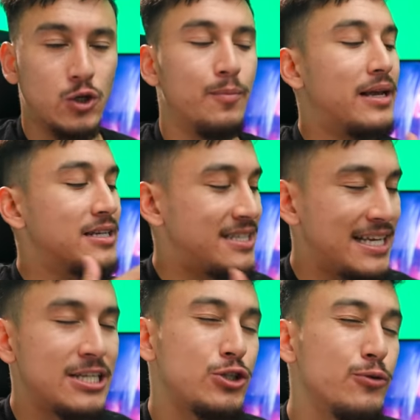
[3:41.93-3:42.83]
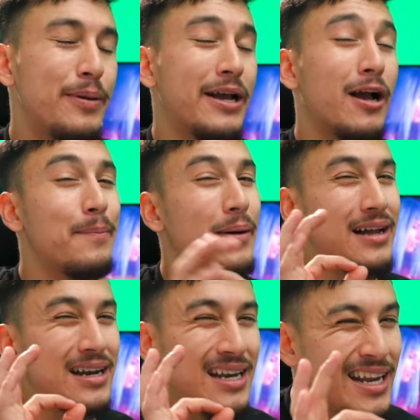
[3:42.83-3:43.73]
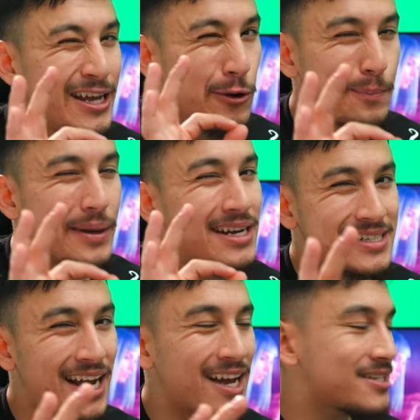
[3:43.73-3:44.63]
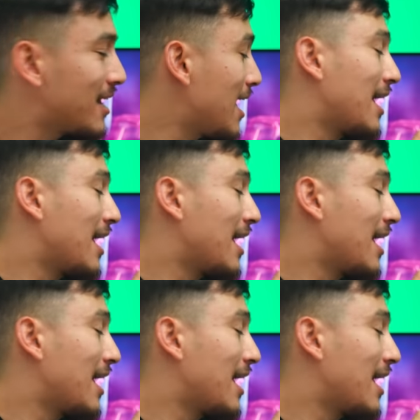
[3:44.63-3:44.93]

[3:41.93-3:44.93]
because these do pick up a little bit of dust,